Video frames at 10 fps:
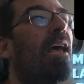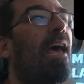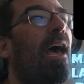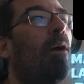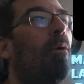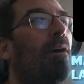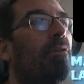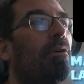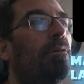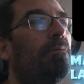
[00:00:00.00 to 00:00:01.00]

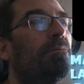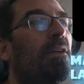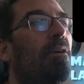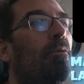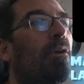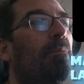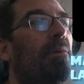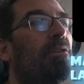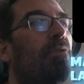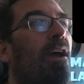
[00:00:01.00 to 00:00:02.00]
However, we're going to be
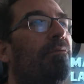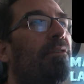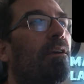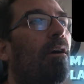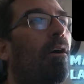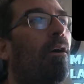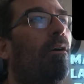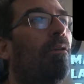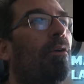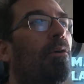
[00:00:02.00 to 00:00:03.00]
drafting
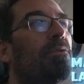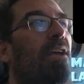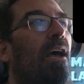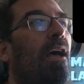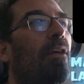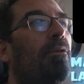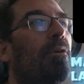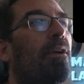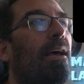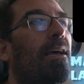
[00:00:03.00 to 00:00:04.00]
all those other
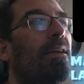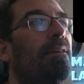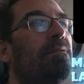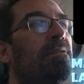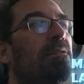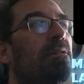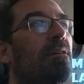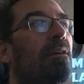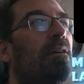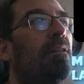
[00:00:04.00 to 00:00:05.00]
guys.
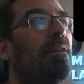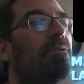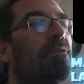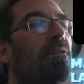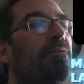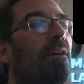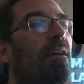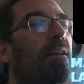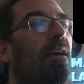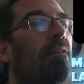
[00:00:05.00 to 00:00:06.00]
Let's just
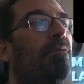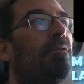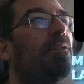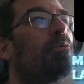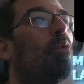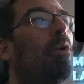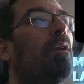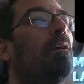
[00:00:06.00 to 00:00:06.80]
find out if this one